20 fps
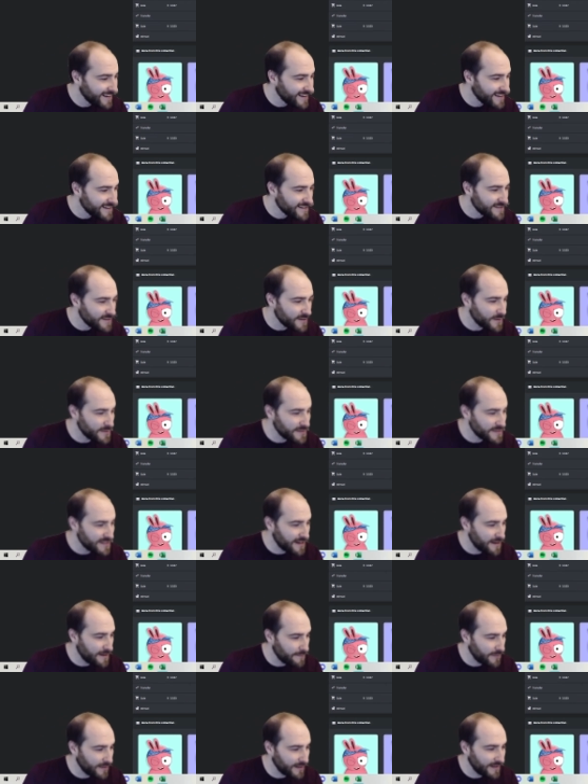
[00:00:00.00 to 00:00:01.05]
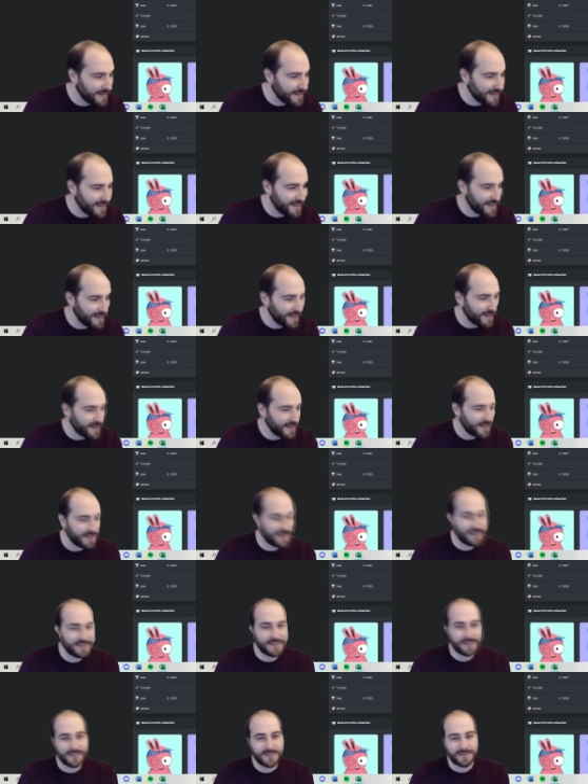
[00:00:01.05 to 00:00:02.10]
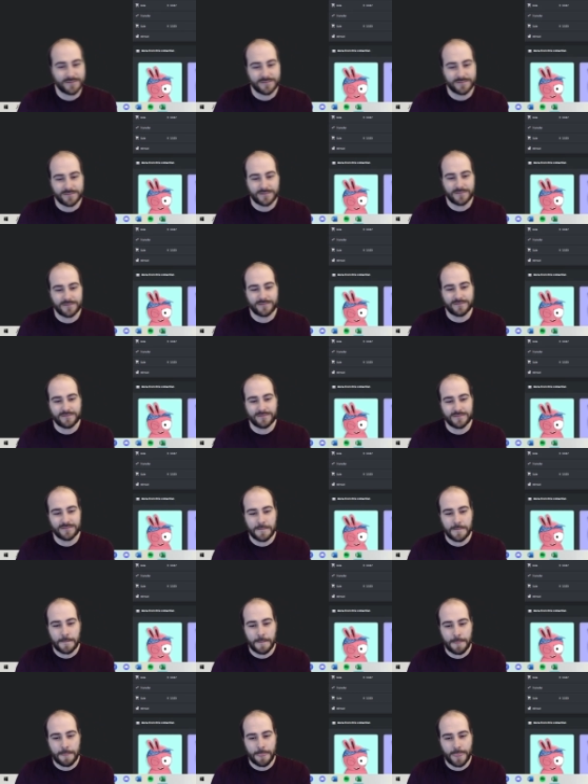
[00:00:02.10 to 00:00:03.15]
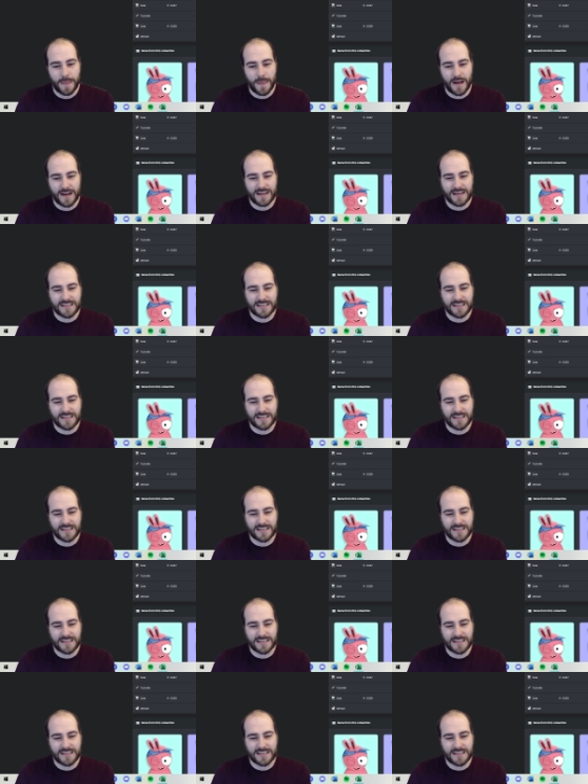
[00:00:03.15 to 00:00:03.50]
So it wasn't completely because